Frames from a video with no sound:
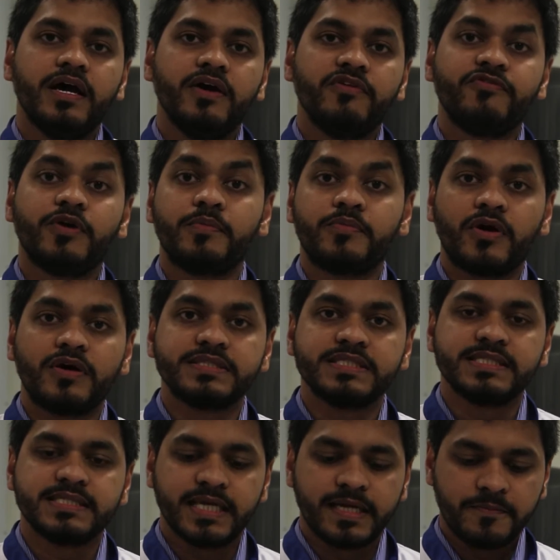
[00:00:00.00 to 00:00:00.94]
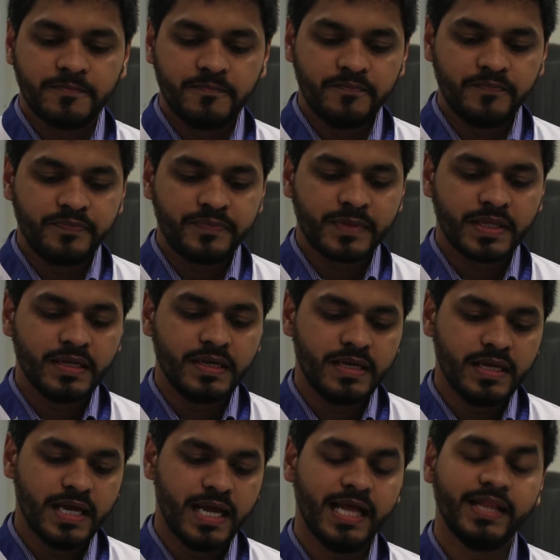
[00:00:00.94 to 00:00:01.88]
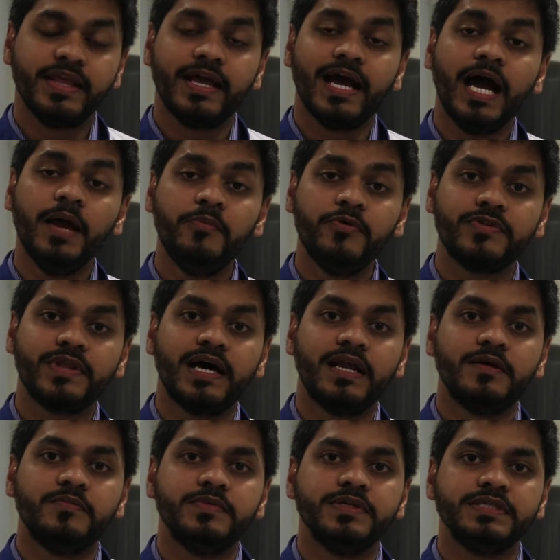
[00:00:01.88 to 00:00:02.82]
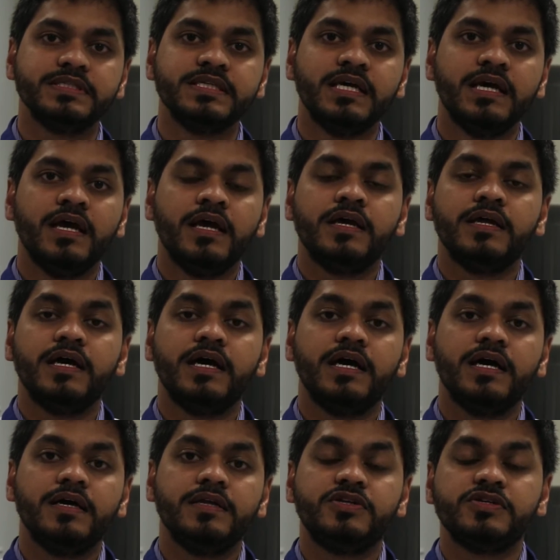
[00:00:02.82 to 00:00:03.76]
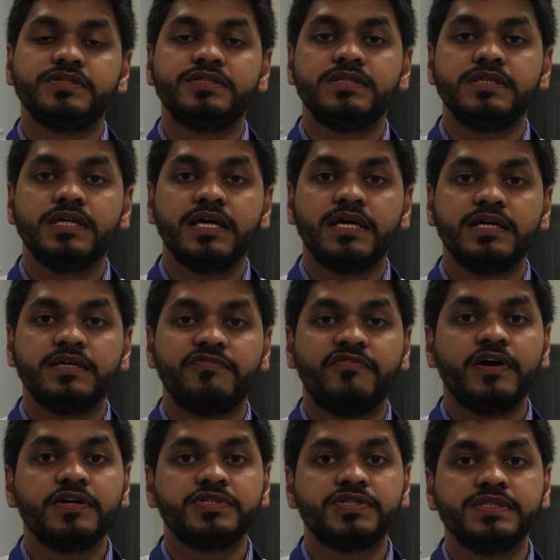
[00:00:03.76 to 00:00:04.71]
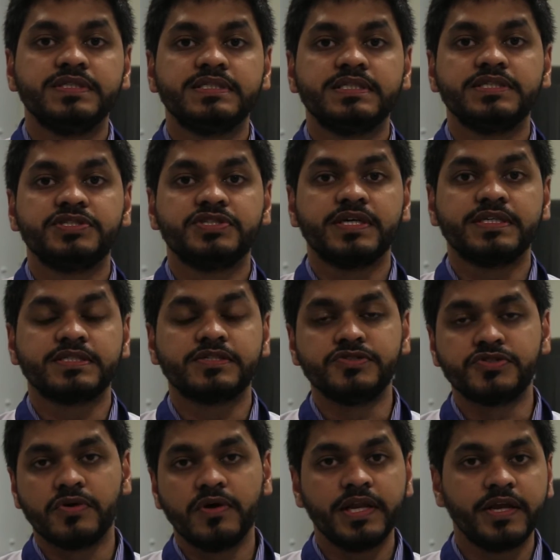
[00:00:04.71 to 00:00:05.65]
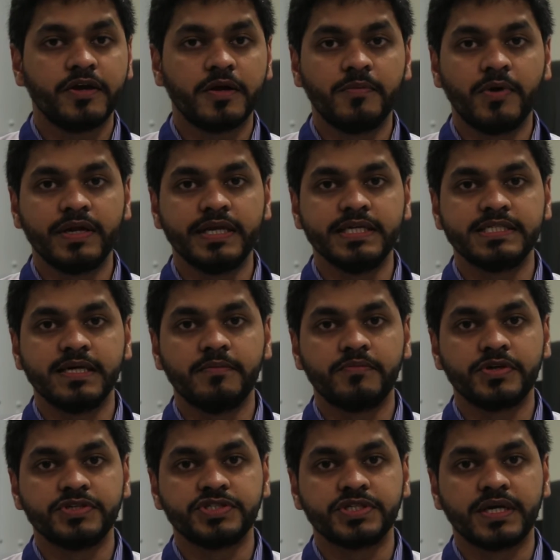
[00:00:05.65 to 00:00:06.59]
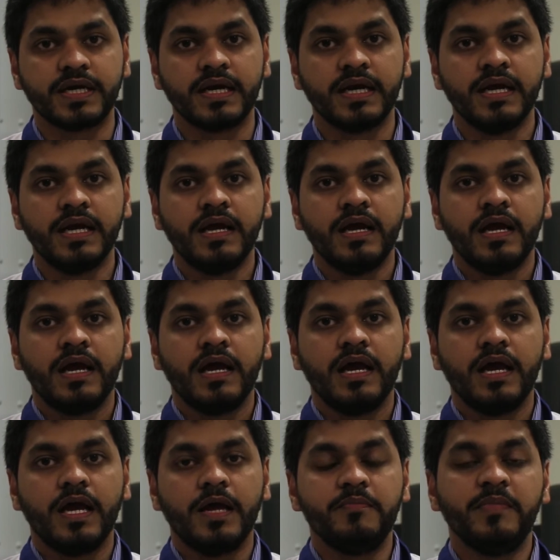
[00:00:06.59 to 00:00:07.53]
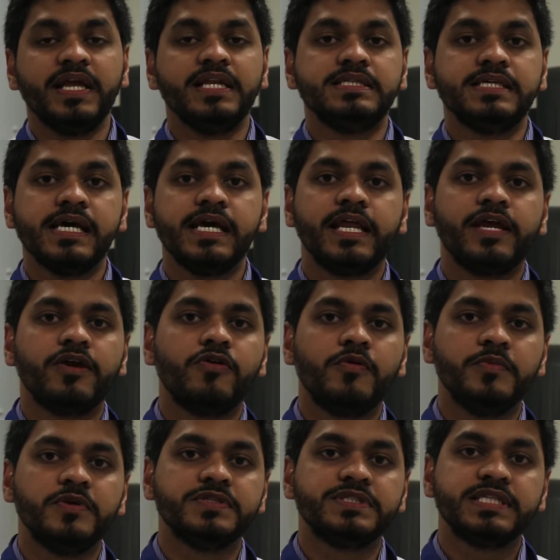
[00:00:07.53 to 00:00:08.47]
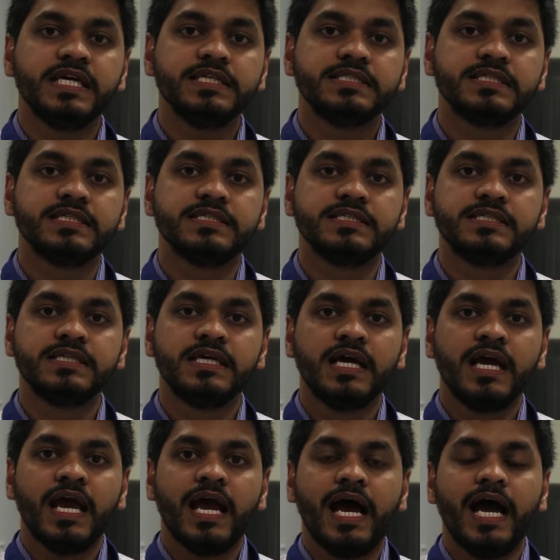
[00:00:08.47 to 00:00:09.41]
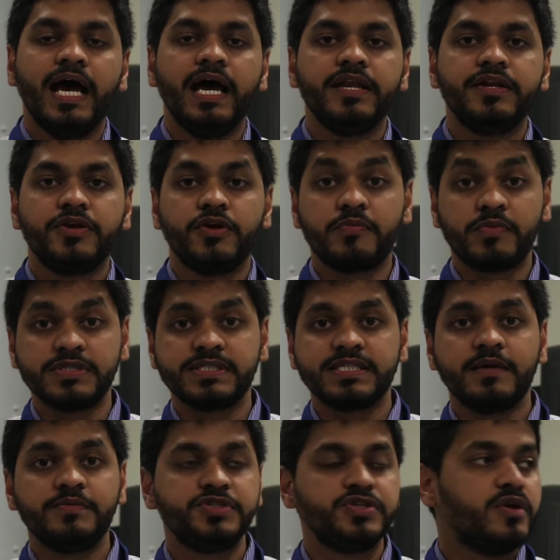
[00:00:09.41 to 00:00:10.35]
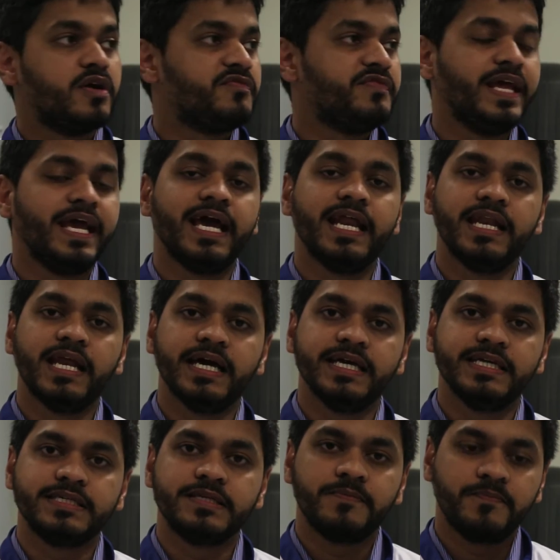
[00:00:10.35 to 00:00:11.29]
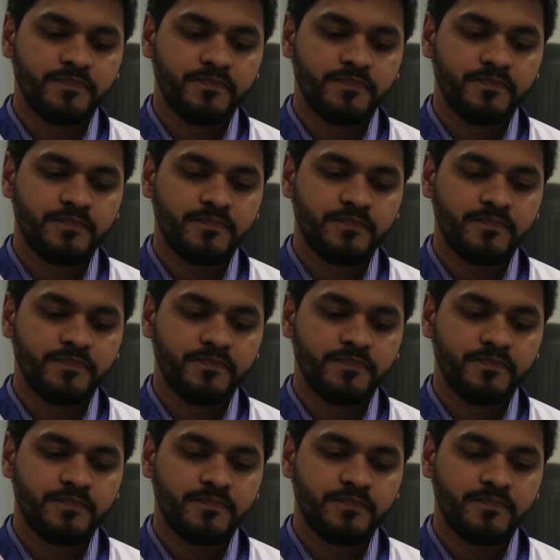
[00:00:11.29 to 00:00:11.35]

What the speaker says: for processing. And the hypothalamus does functions such as controlling your body temperature, maintaining homeostasis, and your perception of day and night.